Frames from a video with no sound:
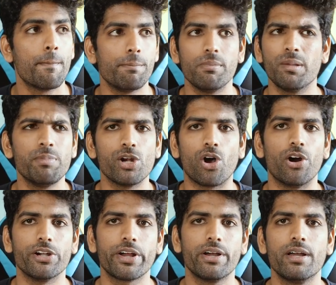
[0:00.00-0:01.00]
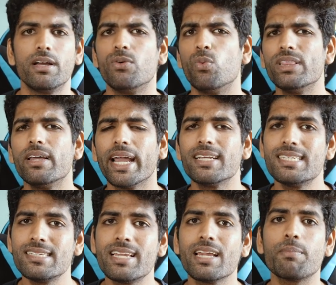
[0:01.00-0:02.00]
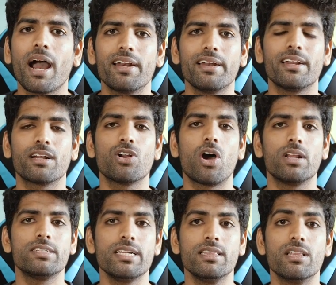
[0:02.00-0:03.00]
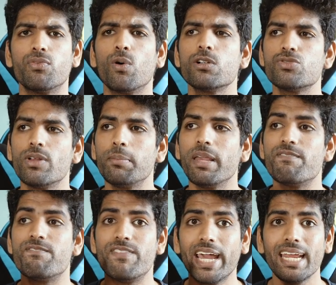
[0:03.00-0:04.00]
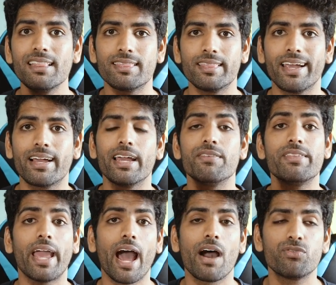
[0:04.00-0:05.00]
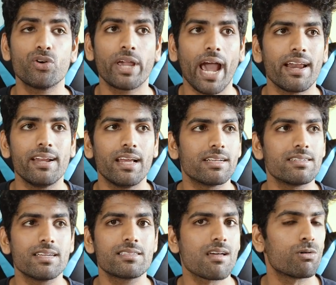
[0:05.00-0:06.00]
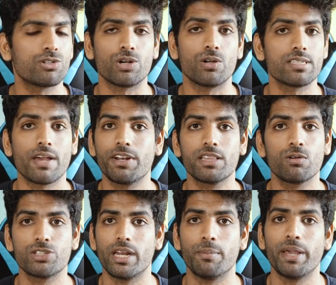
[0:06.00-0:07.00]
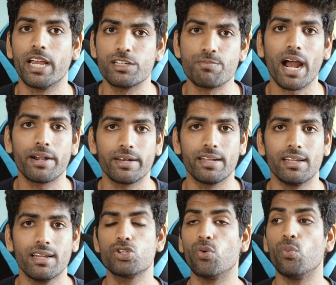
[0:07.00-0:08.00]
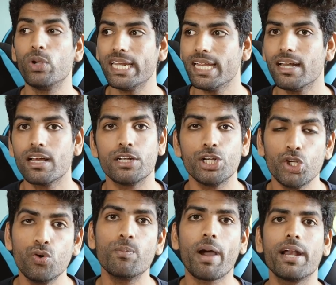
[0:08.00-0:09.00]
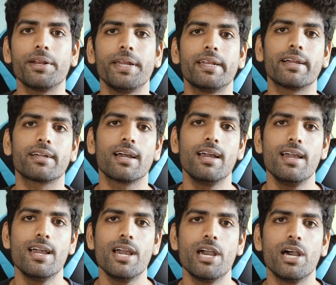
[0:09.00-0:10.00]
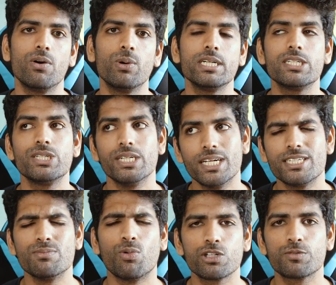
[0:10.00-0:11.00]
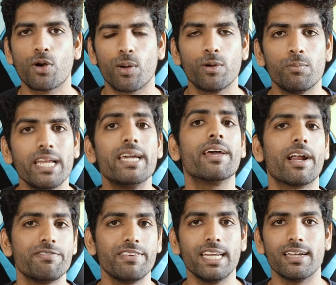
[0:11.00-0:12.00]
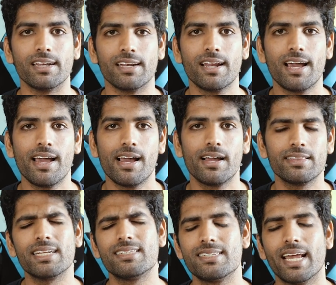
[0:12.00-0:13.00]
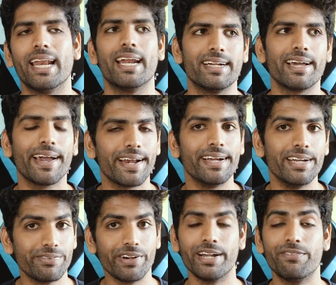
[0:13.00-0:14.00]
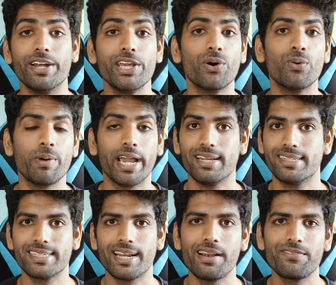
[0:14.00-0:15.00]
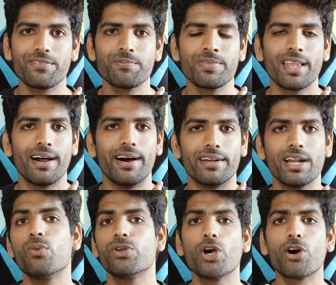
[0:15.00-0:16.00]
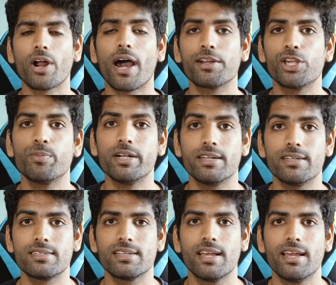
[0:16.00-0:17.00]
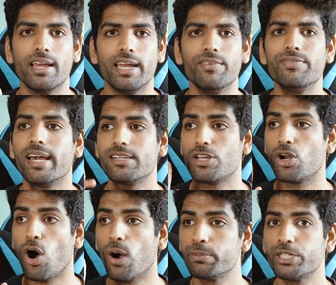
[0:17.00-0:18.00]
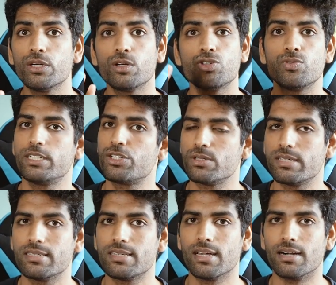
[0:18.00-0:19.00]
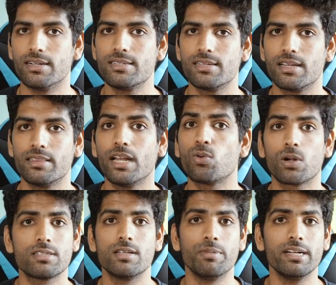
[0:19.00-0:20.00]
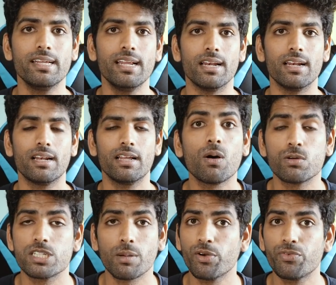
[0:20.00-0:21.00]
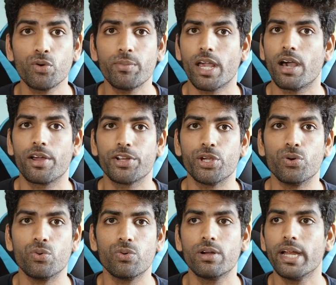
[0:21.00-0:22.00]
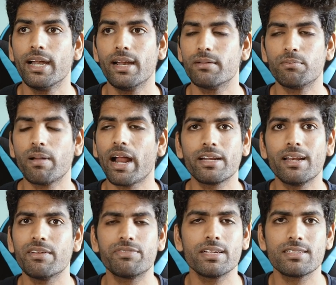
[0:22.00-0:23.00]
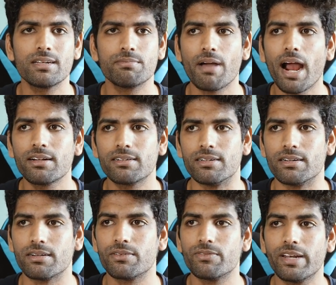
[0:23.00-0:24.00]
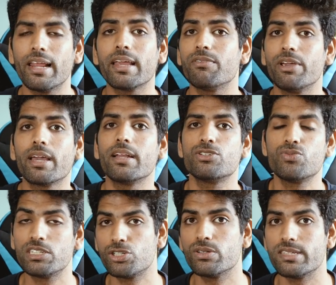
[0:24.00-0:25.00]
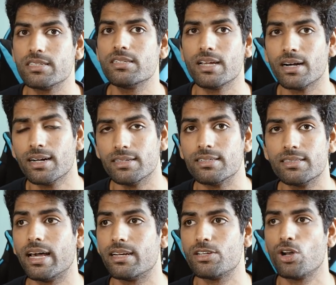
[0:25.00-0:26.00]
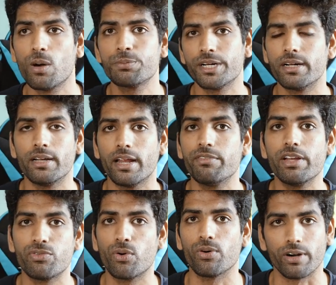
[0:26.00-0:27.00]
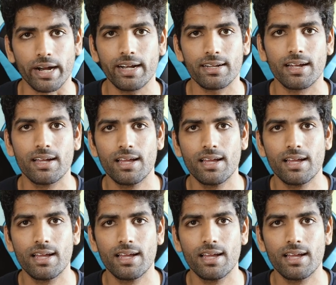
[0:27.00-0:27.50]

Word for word: Maybe not. With the existing battery technology, the phones will be very thick if they have to carry like 6000 or 7000 mAh battery. So we need a new battery tech, which is most probably graphene. That's an entirely different video by itself. Uh, now your argument is, if there's an option to switch to 60 Hz, then what's the big deal? Now, some of you may argue, eh, battery life doesn't matter. Like we can switch to 60 Hz, there is an option in every phone, right?